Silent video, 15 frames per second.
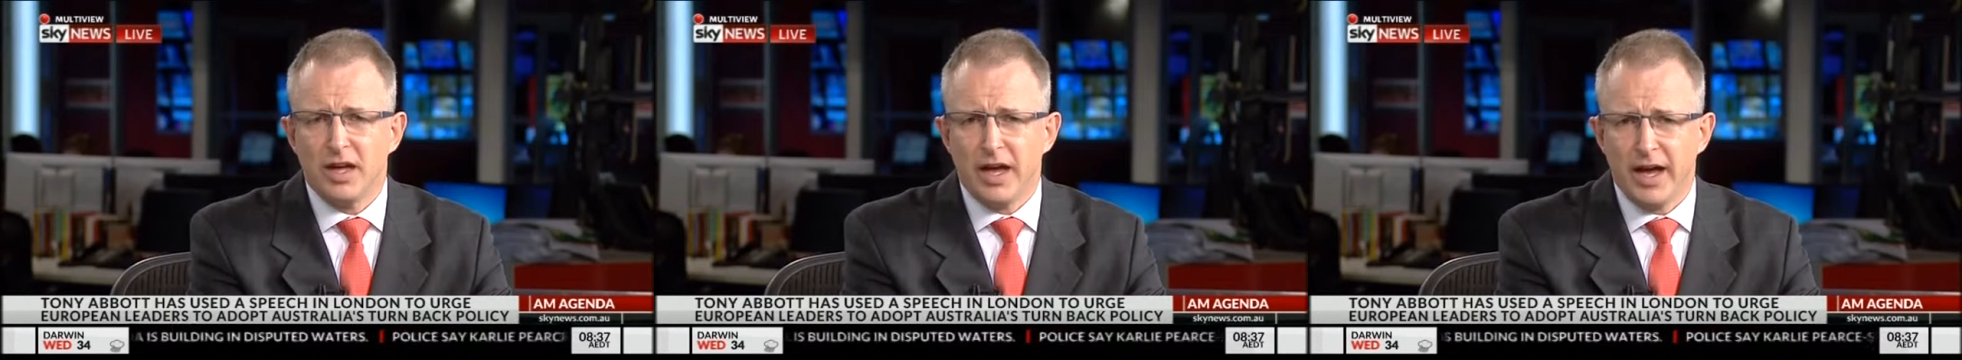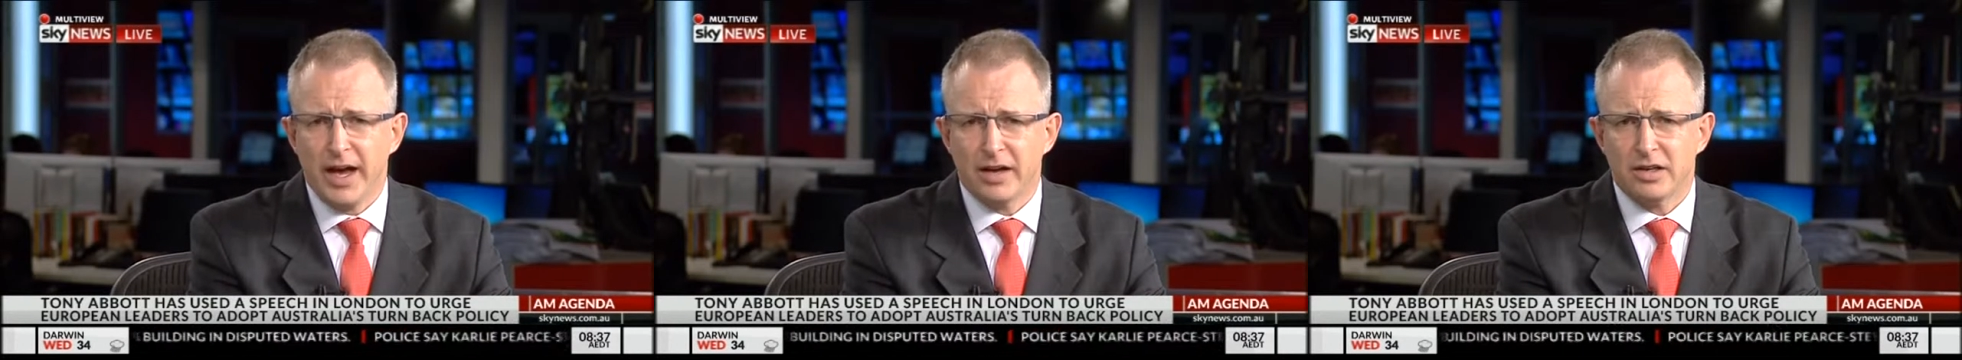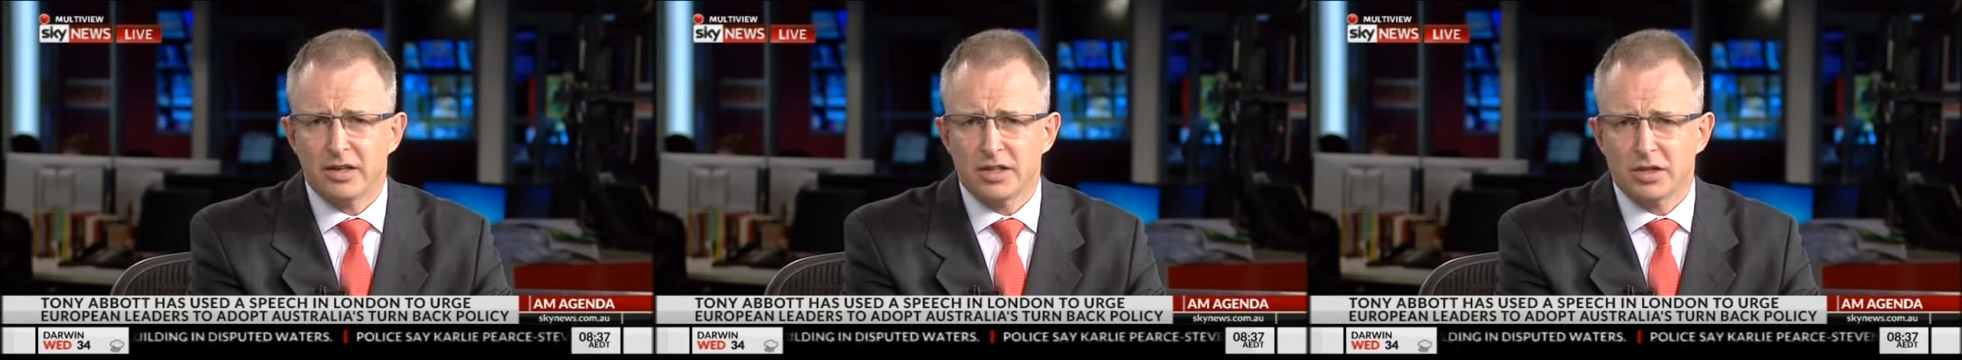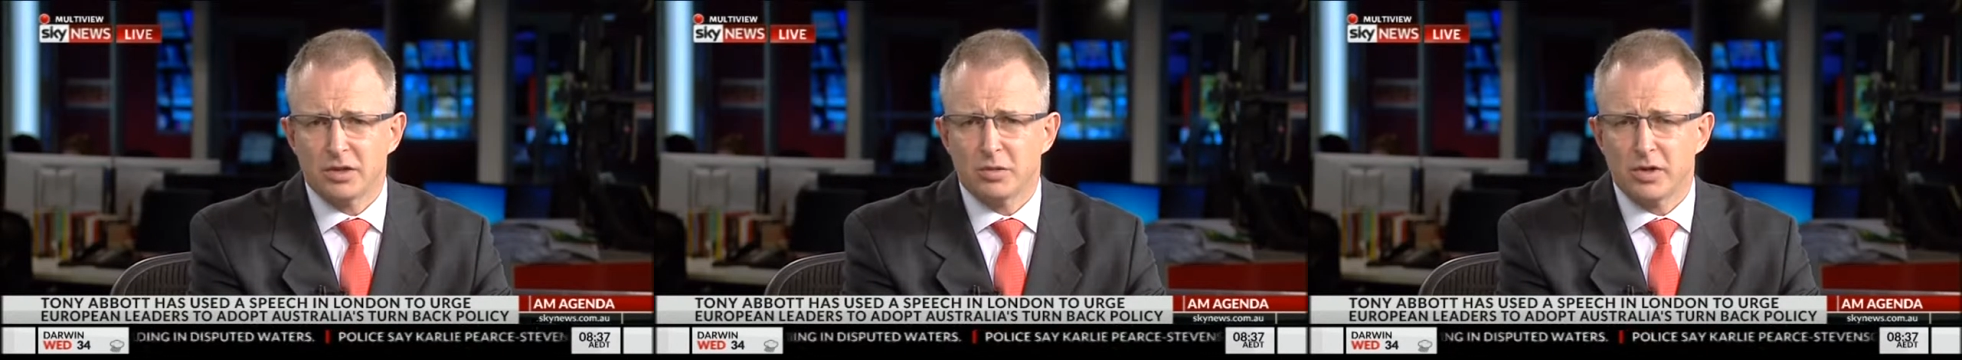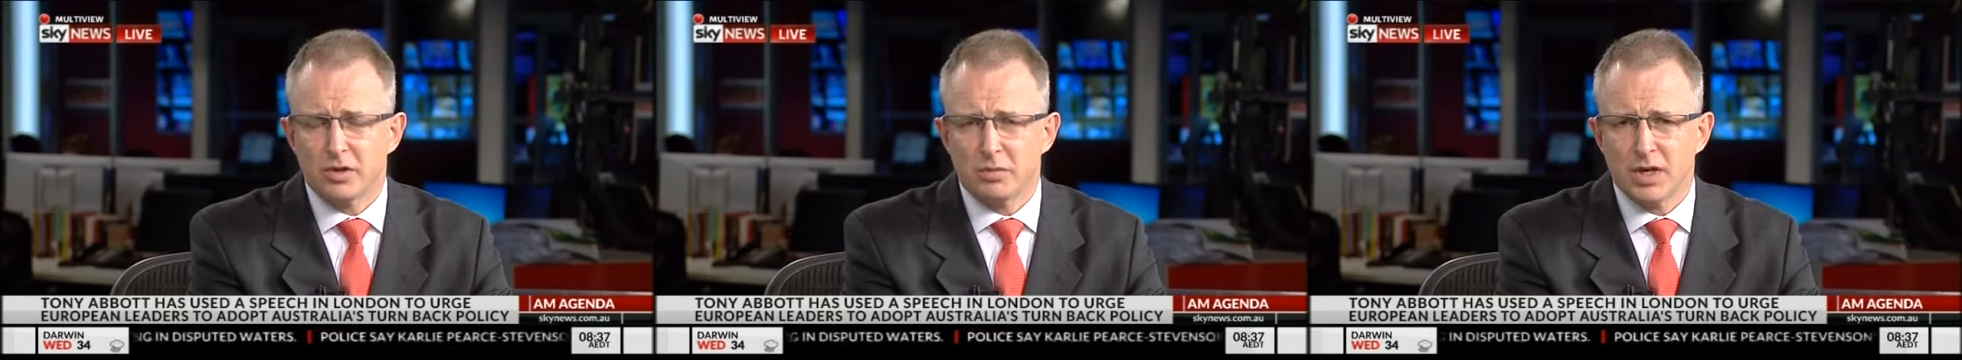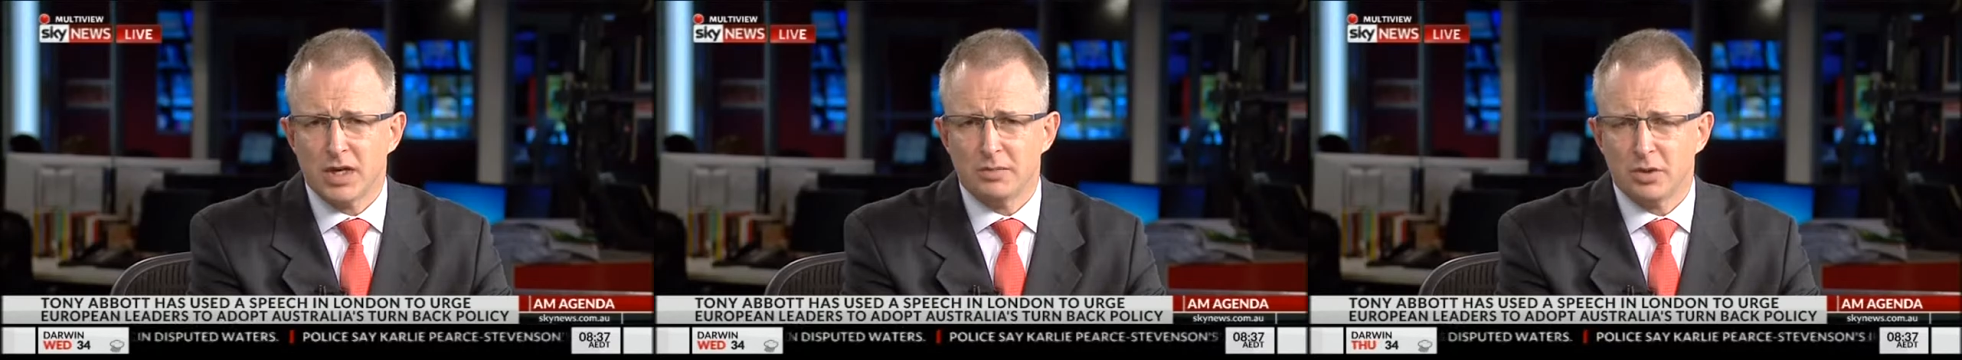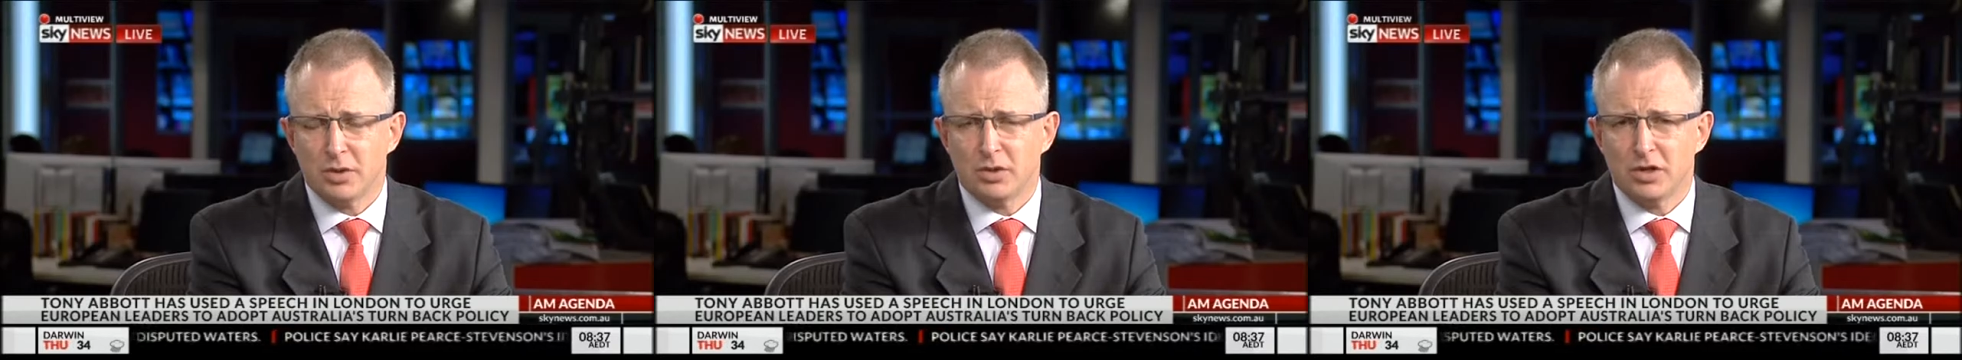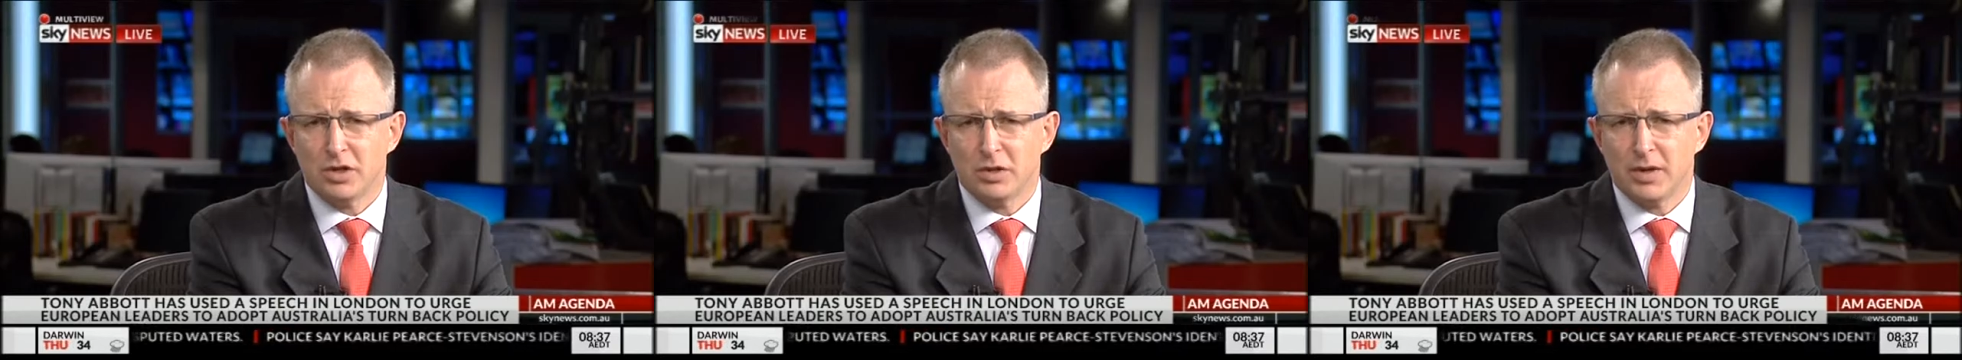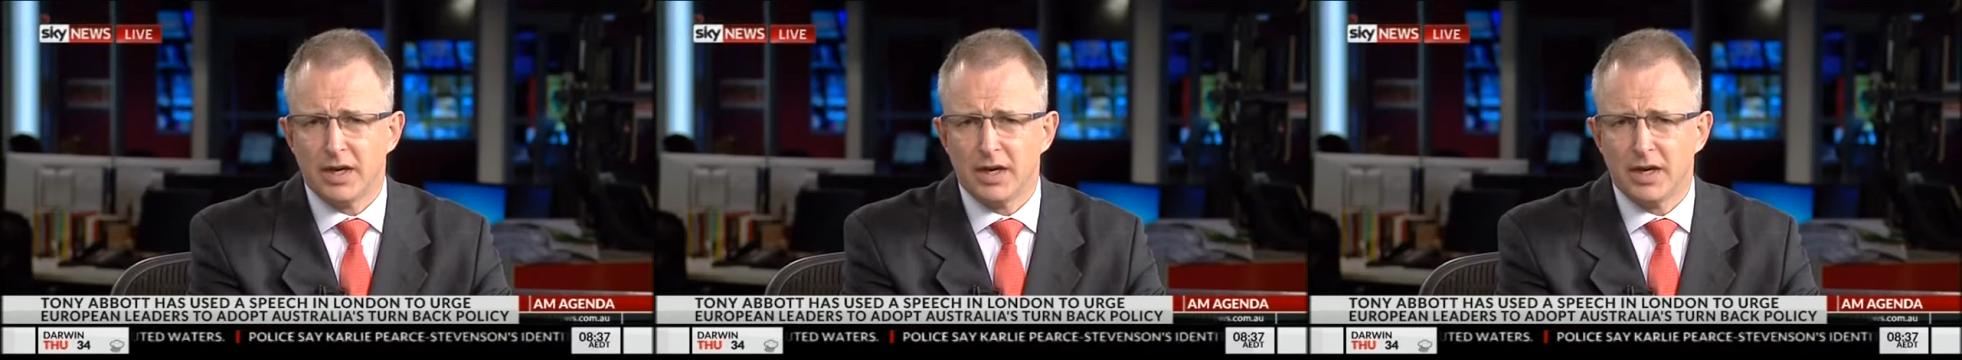how to deal with people who